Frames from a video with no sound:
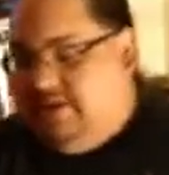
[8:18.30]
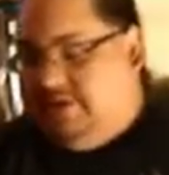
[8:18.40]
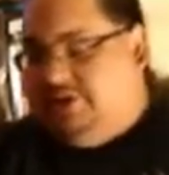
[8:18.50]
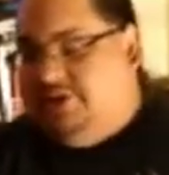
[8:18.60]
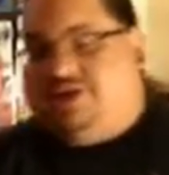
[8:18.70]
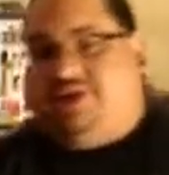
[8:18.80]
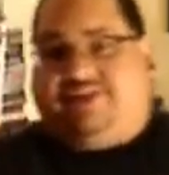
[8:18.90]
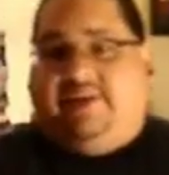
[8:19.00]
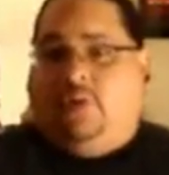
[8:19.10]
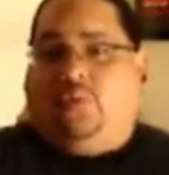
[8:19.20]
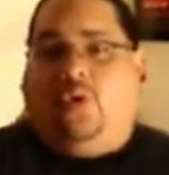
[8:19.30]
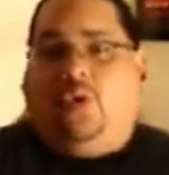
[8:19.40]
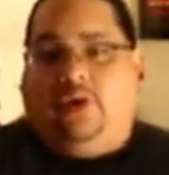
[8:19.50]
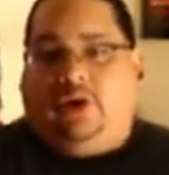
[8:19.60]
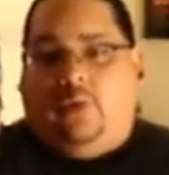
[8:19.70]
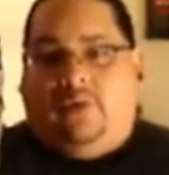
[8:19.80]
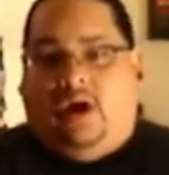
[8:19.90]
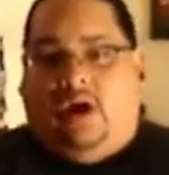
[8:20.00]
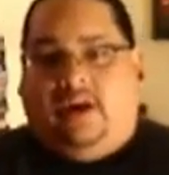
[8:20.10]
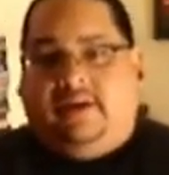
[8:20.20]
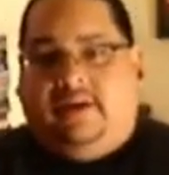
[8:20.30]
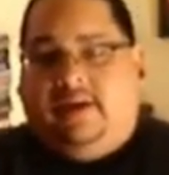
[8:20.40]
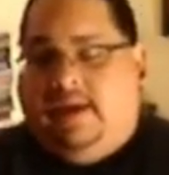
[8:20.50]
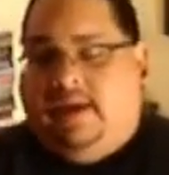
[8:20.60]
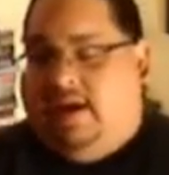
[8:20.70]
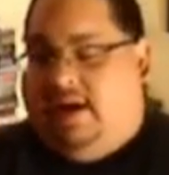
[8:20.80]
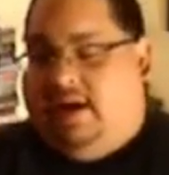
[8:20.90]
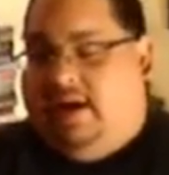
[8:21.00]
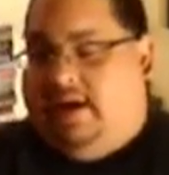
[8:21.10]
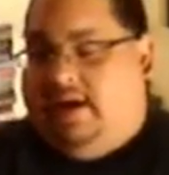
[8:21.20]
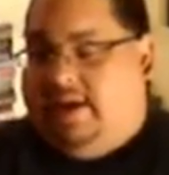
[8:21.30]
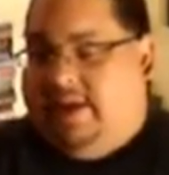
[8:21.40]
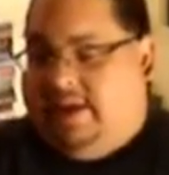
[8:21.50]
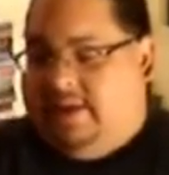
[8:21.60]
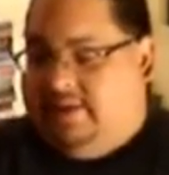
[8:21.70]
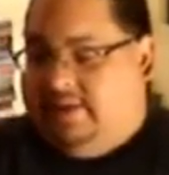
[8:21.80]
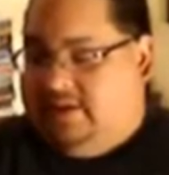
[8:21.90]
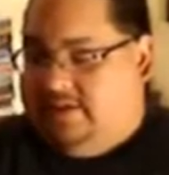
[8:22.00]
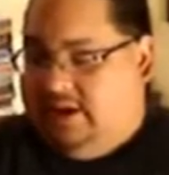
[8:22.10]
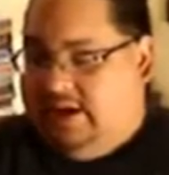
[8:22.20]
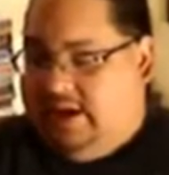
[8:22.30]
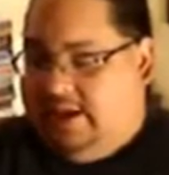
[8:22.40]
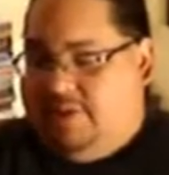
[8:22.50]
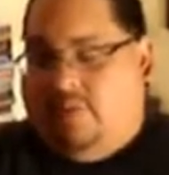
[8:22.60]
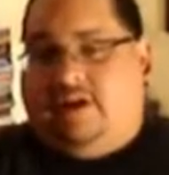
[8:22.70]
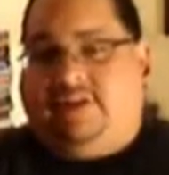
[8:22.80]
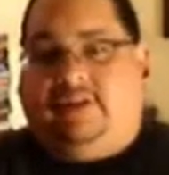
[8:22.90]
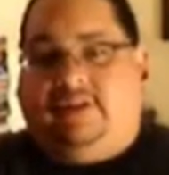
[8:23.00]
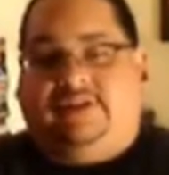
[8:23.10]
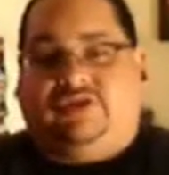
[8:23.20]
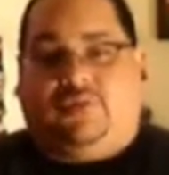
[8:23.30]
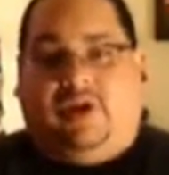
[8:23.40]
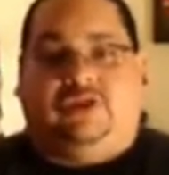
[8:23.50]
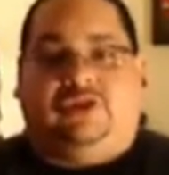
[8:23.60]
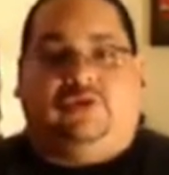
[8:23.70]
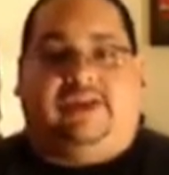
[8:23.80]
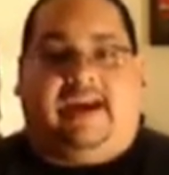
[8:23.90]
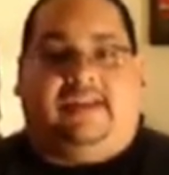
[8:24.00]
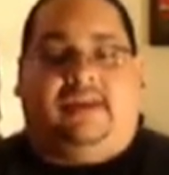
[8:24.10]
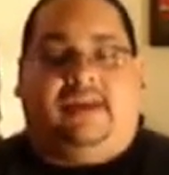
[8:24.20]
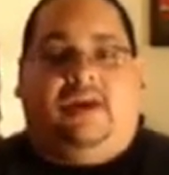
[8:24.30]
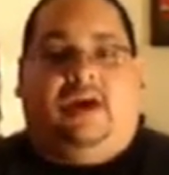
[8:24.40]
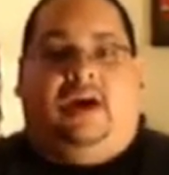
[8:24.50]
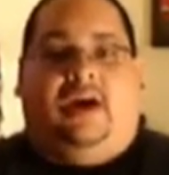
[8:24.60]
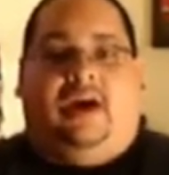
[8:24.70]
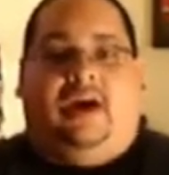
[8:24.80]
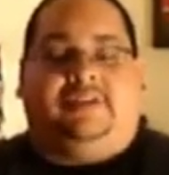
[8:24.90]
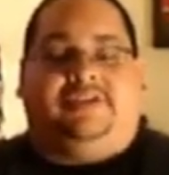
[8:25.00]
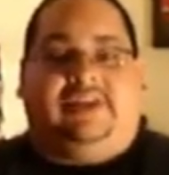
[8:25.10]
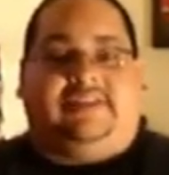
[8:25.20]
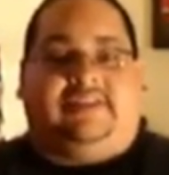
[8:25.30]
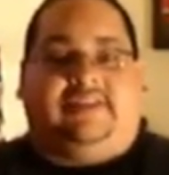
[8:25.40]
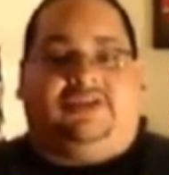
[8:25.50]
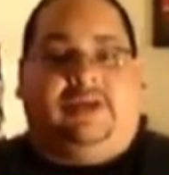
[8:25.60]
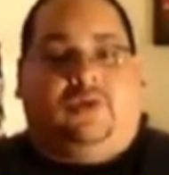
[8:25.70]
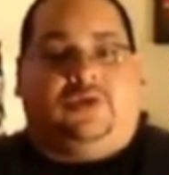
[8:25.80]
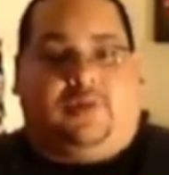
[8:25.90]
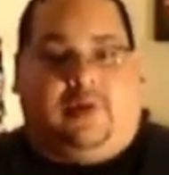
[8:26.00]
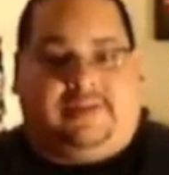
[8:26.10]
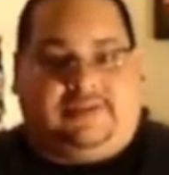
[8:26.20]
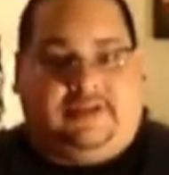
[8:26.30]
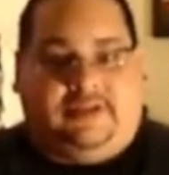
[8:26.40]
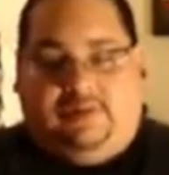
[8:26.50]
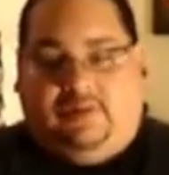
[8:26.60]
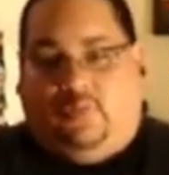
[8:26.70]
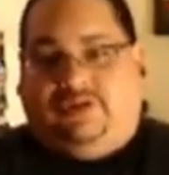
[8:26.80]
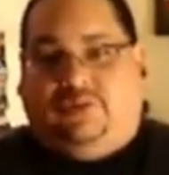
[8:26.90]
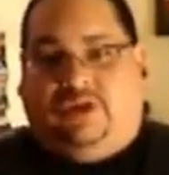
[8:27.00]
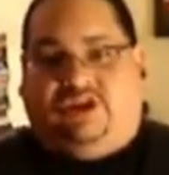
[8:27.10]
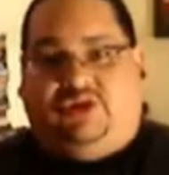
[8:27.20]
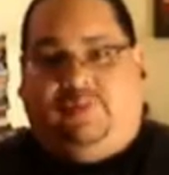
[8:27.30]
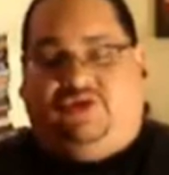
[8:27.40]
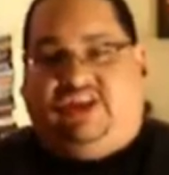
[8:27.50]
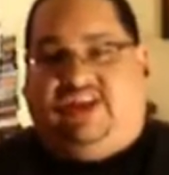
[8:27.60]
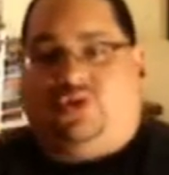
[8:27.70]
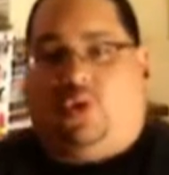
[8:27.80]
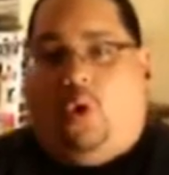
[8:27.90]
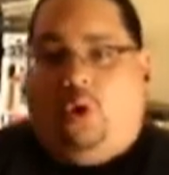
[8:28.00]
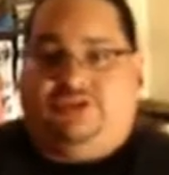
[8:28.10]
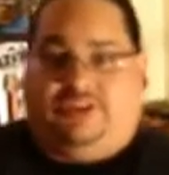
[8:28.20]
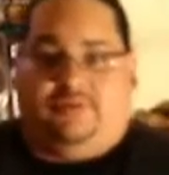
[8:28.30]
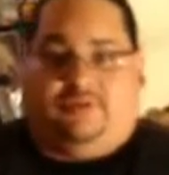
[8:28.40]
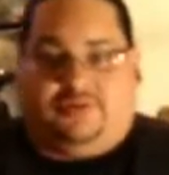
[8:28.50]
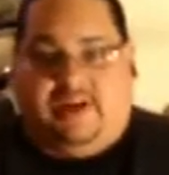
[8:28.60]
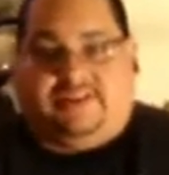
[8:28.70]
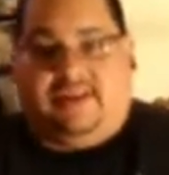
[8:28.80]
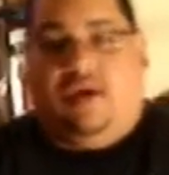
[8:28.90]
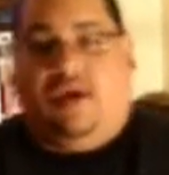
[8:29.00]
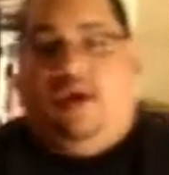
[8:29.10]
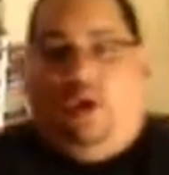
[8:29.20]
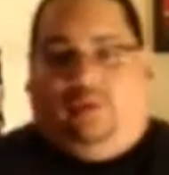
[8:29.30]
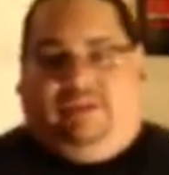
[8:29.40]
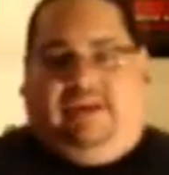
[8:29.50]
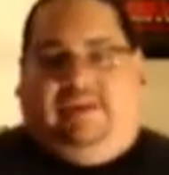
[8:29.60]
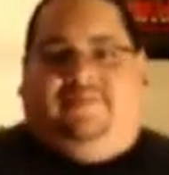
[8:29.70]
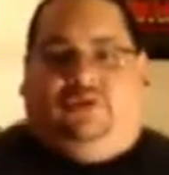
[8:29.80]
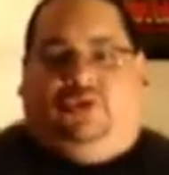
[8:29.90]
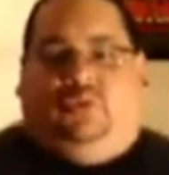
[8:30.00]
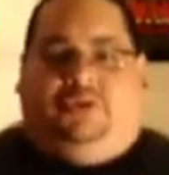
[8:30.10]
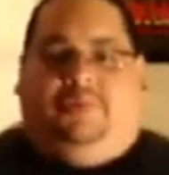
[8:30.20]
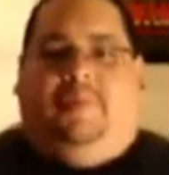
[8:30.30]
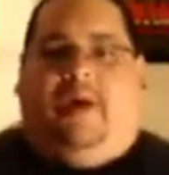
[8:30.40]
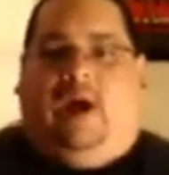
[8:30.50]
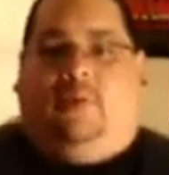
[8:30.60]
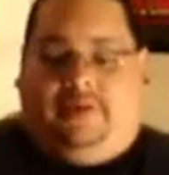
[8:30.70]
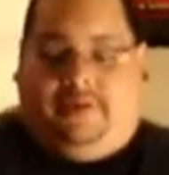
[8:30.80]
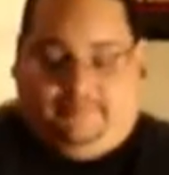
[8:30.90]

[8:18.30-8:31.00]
There is a civil war going on, and everyone is trying to get this Demon Crest. The one to actually possess all Demon Crest will give you the ultimate power.